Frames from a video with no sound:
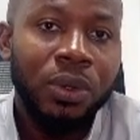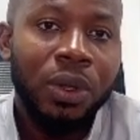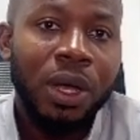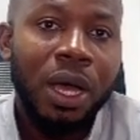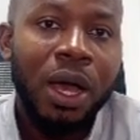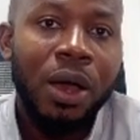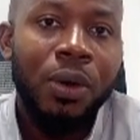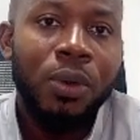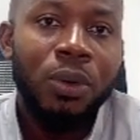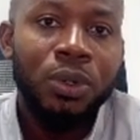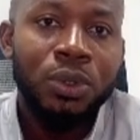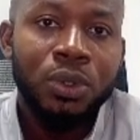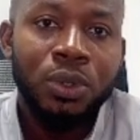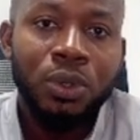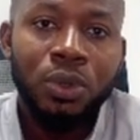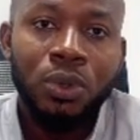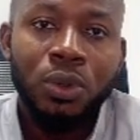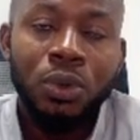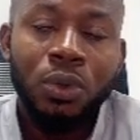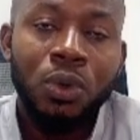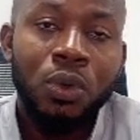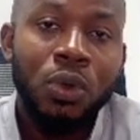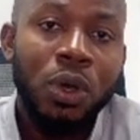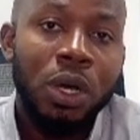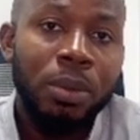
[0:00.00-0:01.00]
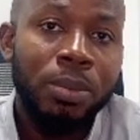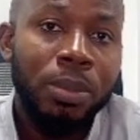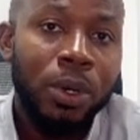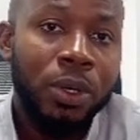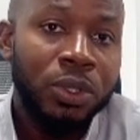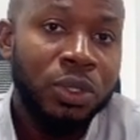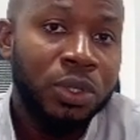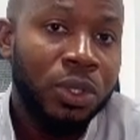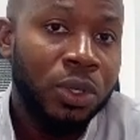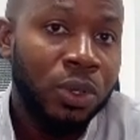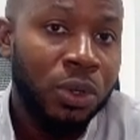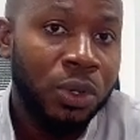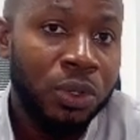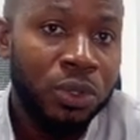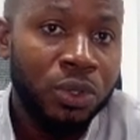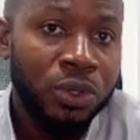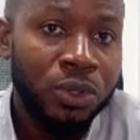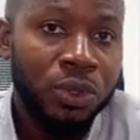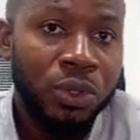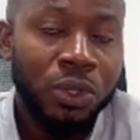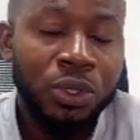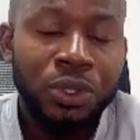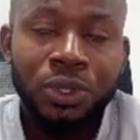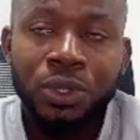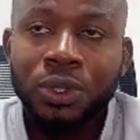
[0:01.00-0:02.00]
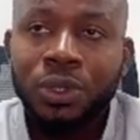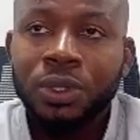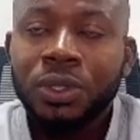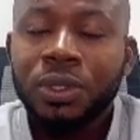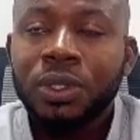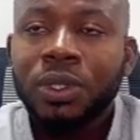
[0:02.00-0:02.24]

how to go about your construction.